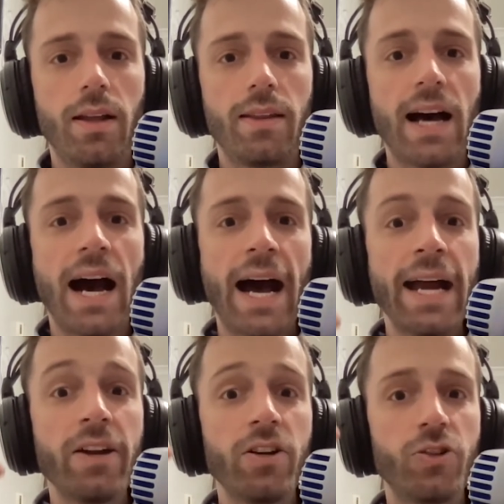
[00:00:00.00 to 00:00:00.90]
the
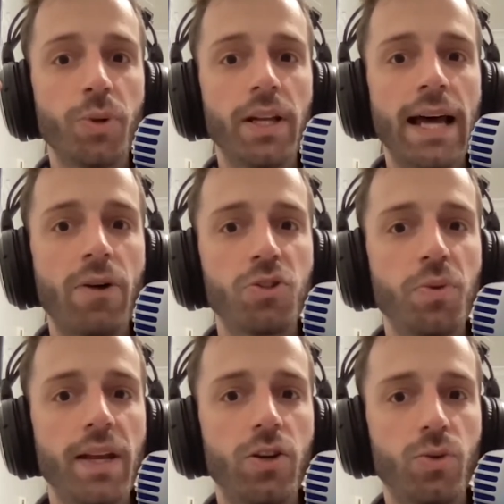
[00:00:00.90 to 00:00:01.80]
higher you're allowed to
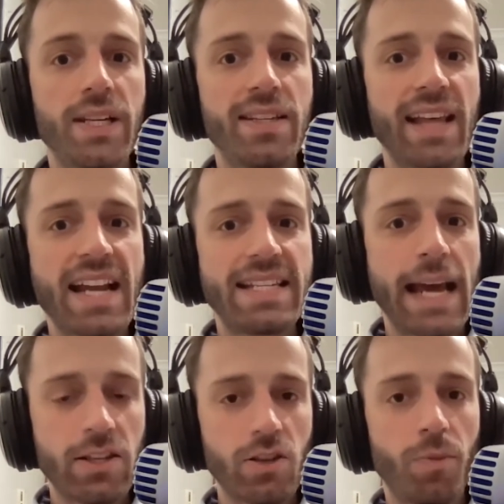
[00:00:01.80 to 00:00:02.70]
increase that
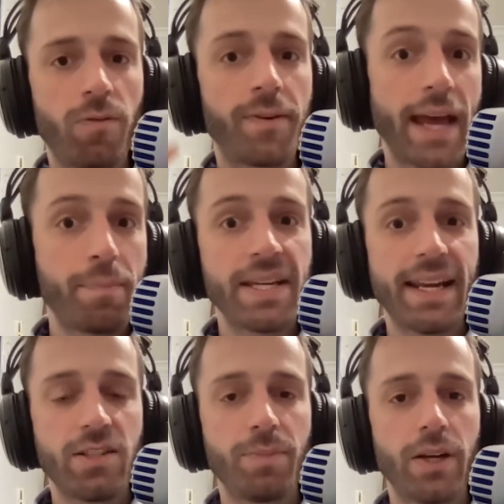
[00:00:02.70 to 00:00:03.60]
decibel for that
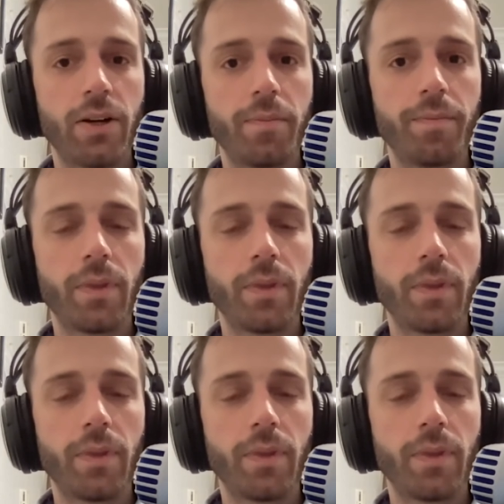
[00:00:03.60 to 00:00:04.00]
PA speaker.